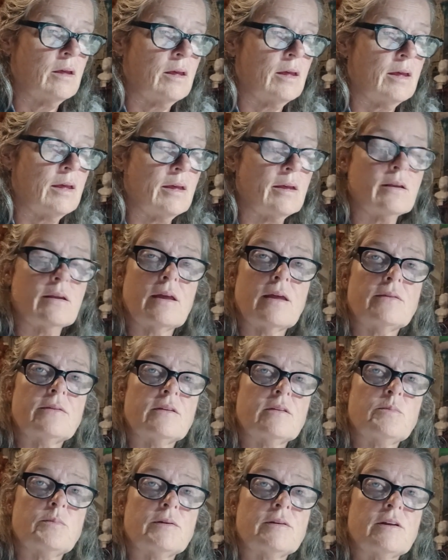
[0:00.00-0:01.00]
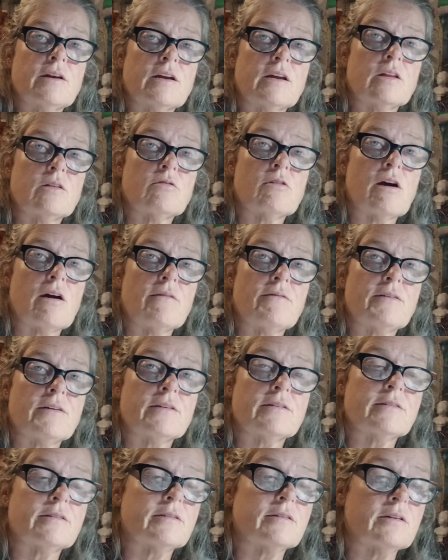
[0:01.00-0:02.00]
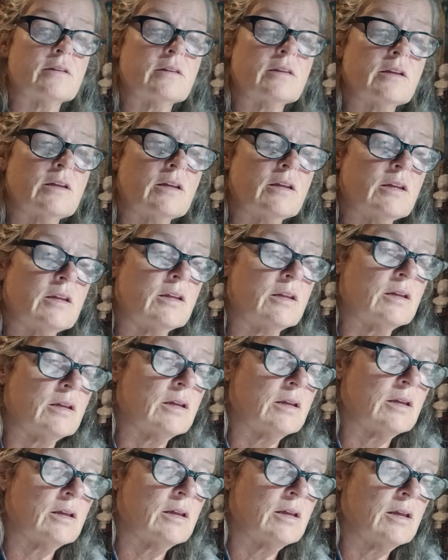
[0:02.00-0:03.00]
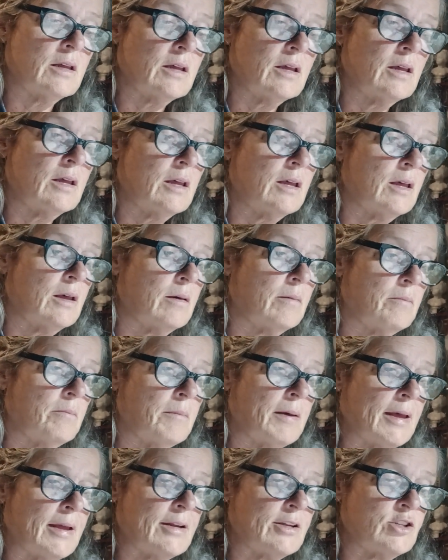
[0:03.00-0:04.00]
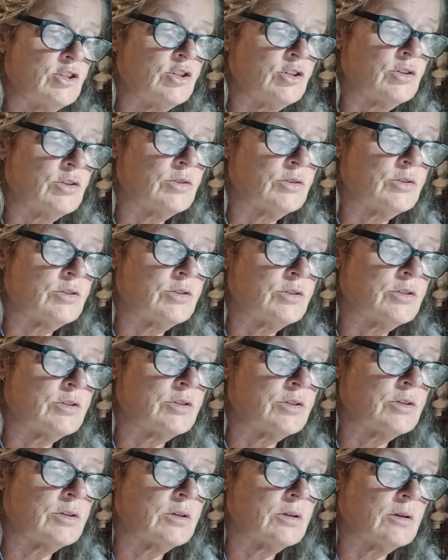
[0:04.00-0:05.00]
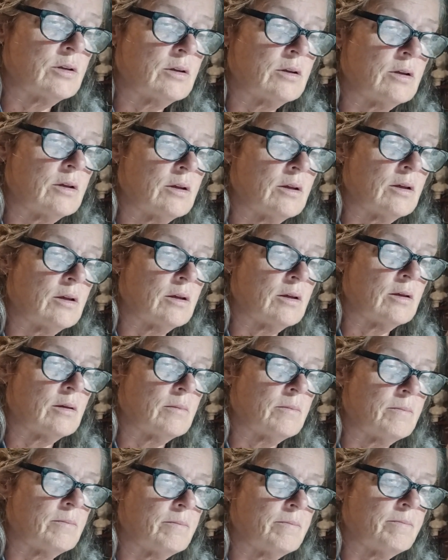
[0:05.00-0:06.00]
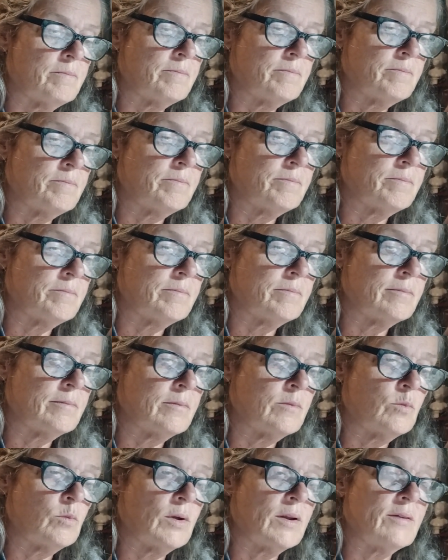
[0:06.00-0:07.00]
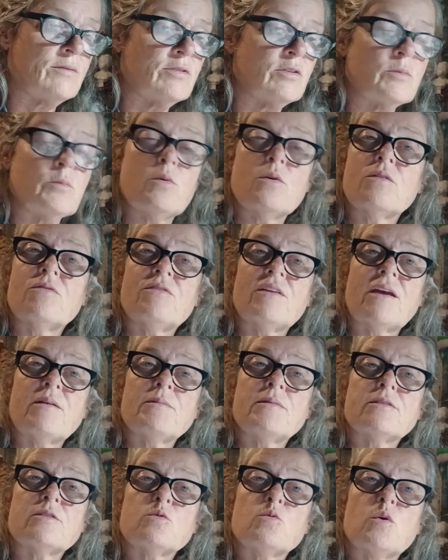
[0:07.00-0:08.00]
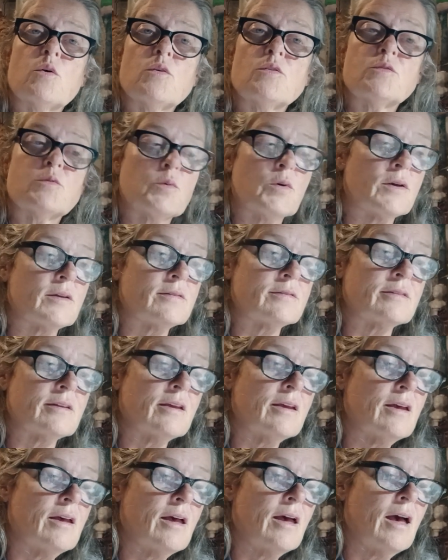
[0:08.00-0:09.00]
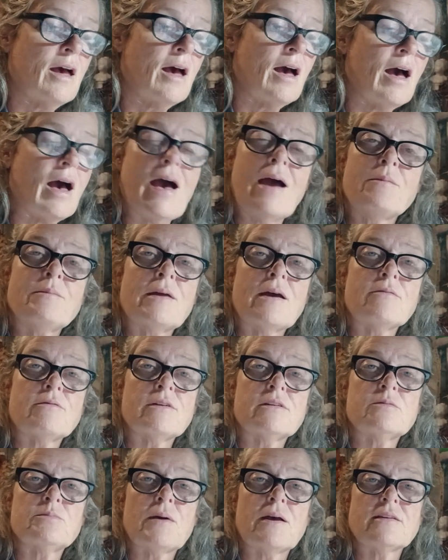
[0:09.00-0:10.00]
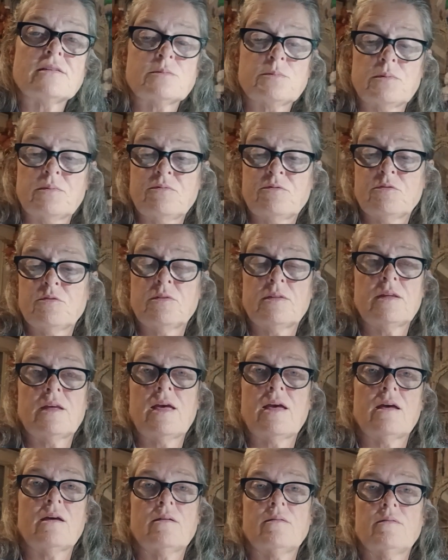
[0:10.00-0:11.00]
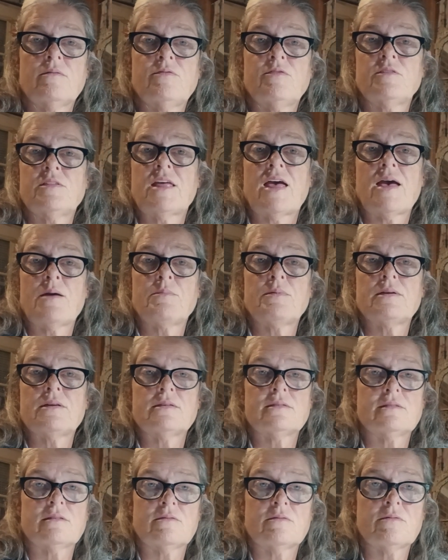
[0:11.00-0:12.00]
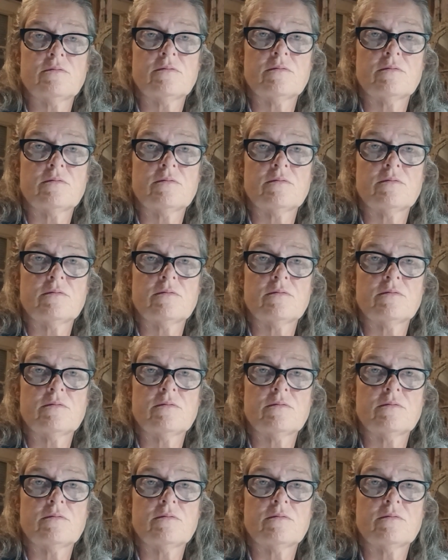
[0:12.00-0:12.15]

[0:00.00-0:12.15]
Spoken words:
at this particular office, the manager's, one of her more famous quotes was, "I'm not responsible for the happiness of